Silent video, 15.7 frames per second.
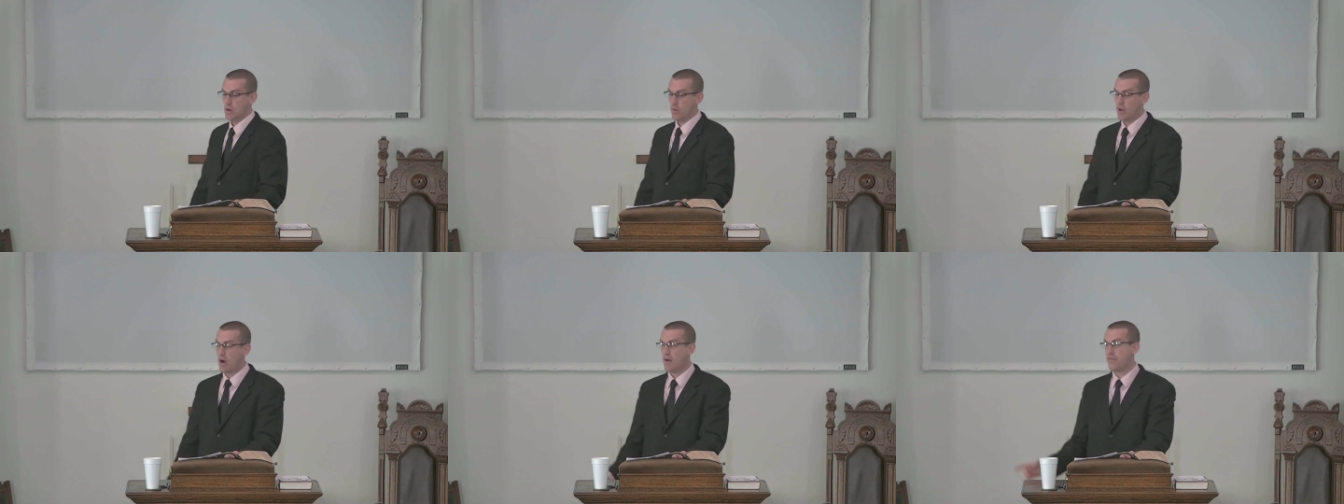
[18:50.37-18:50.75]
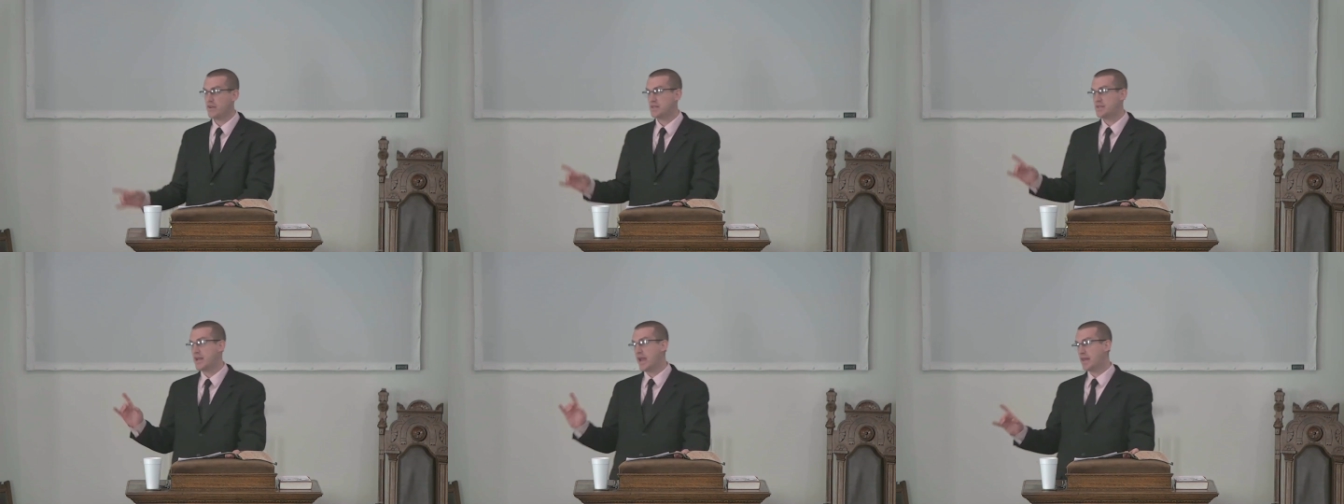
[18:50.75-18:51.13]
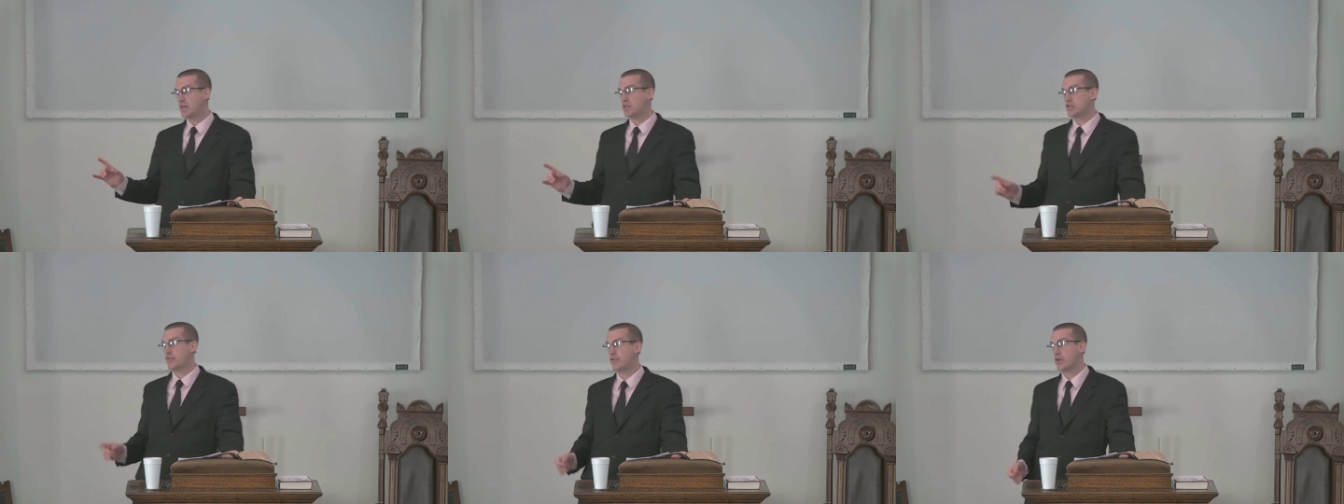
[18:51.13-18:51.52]
We often
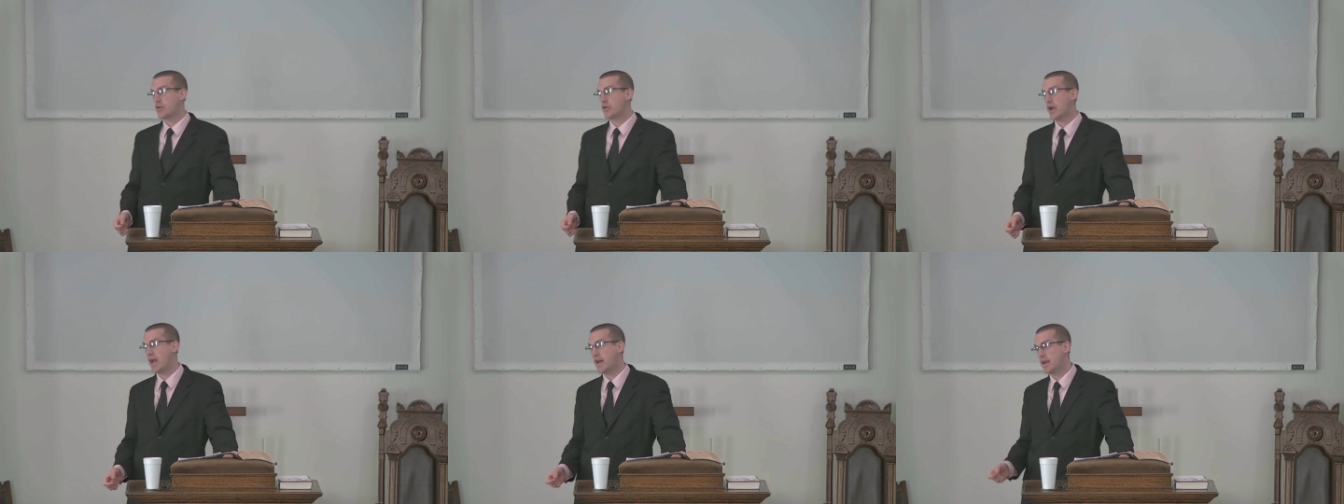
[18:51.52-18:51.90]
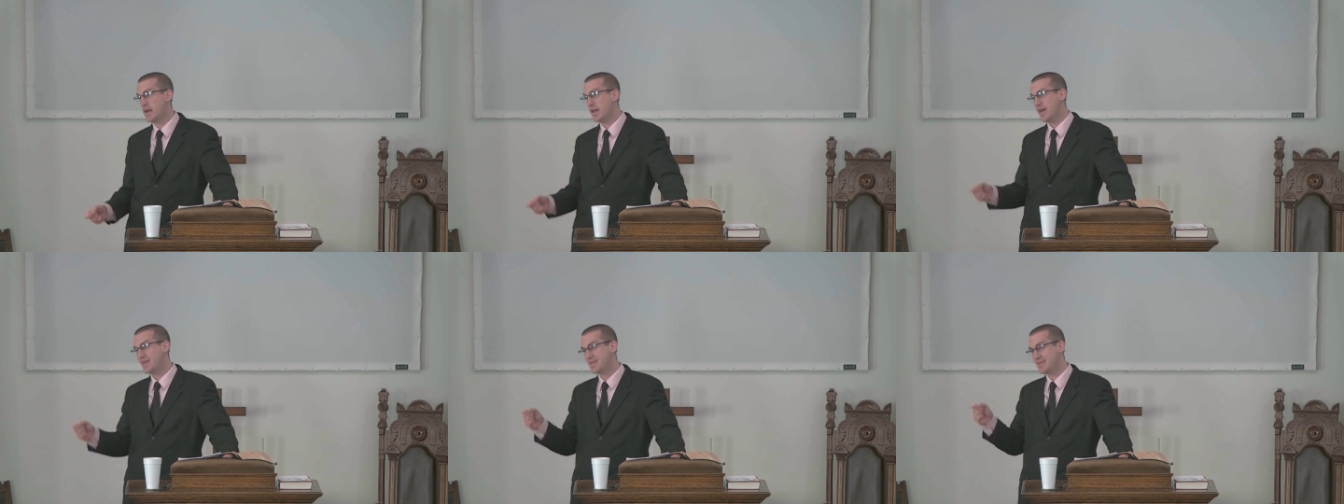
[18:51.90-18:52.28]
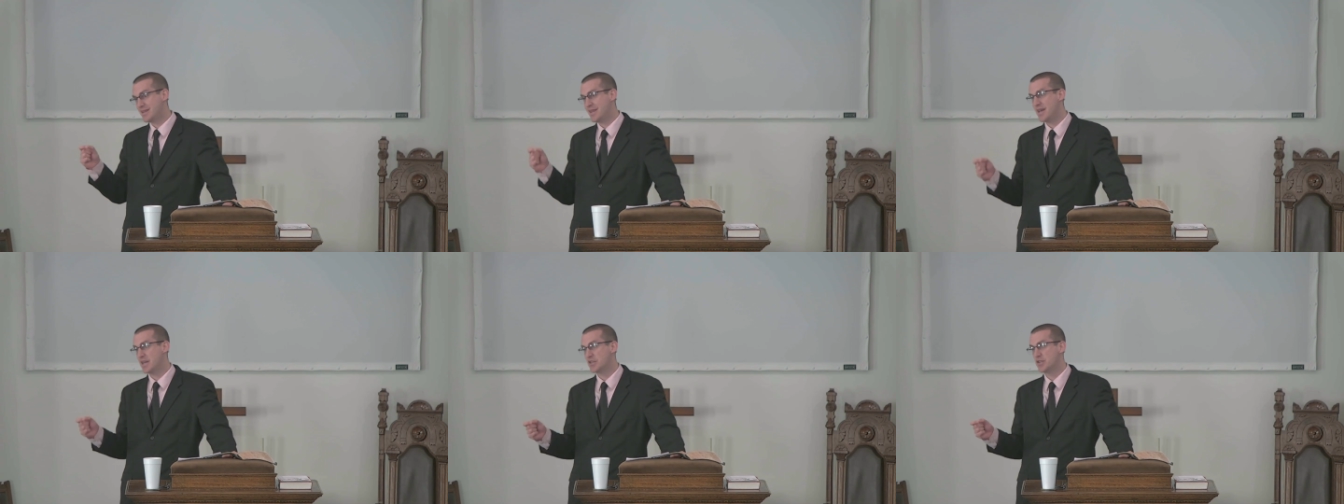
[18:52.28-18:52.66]
take this for granted. It's
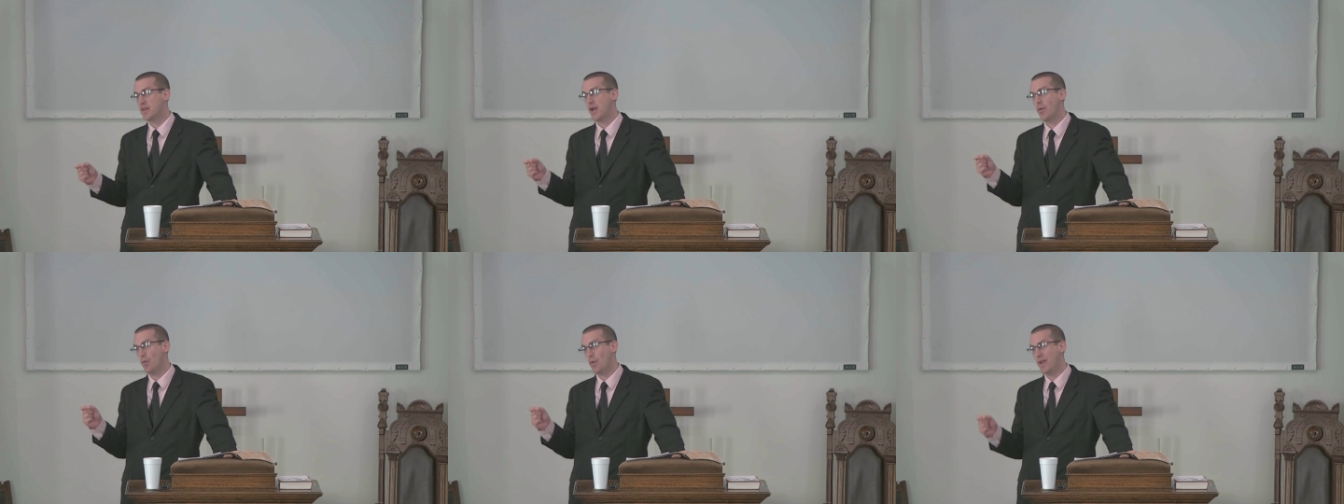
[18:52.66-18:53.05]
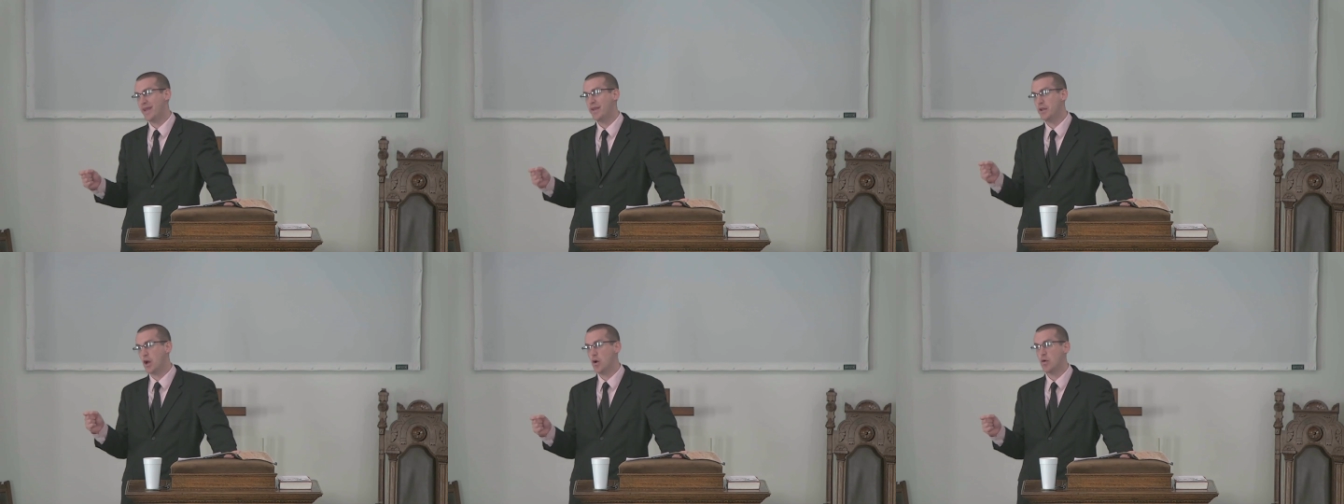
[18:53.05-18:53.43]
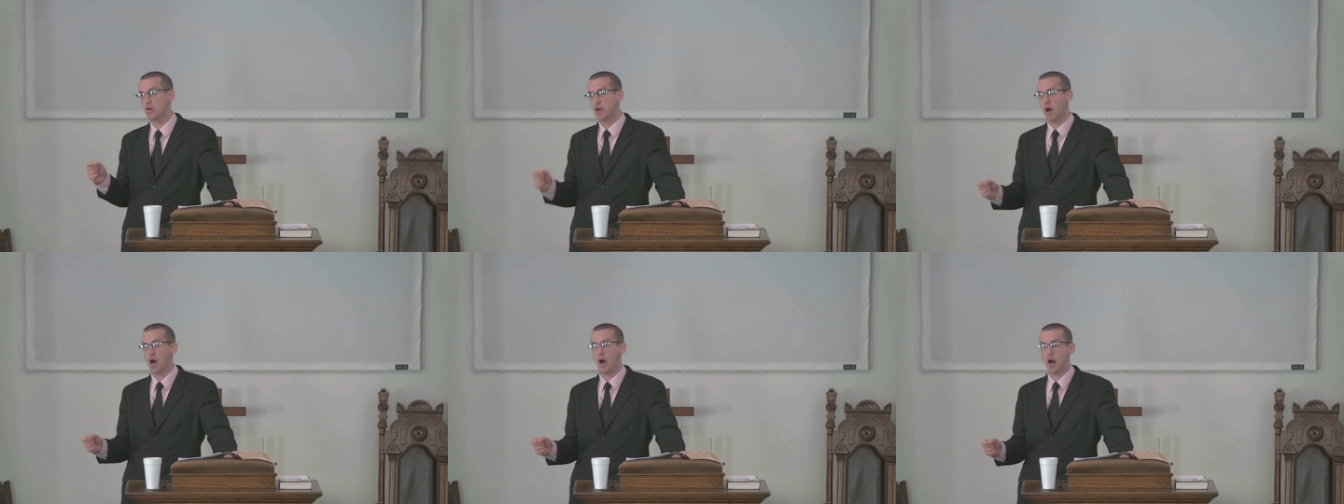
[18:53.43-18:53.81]
this that we know
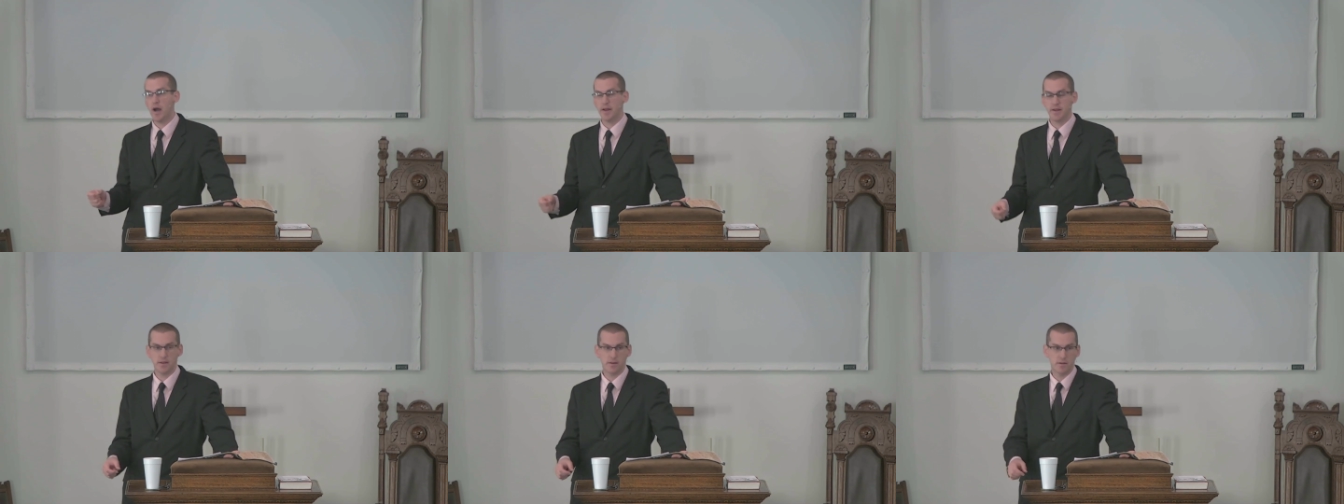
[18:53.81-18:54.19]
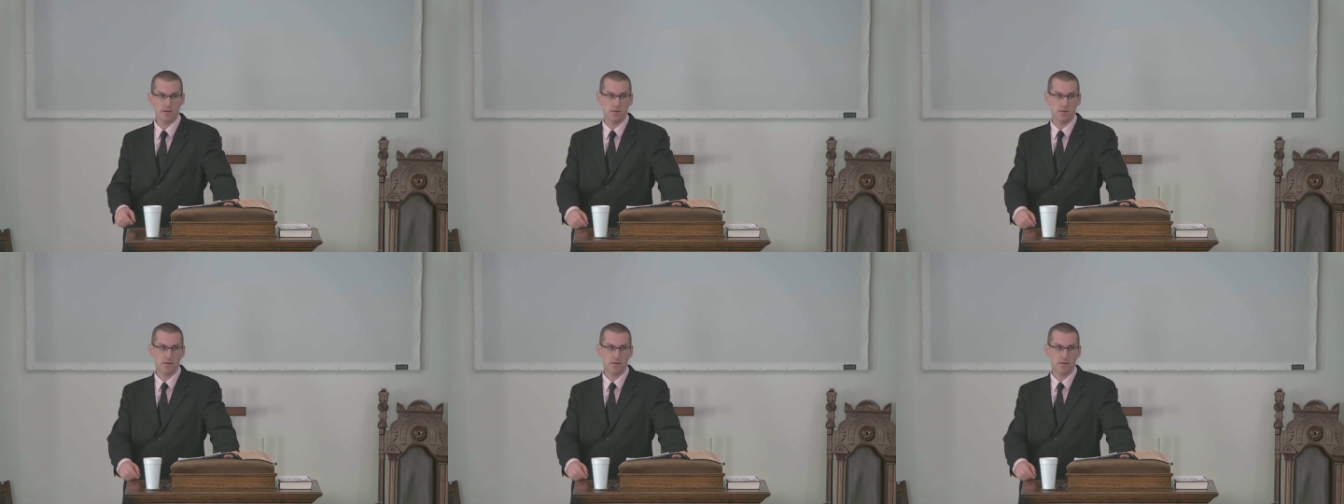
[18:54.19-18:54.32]
God.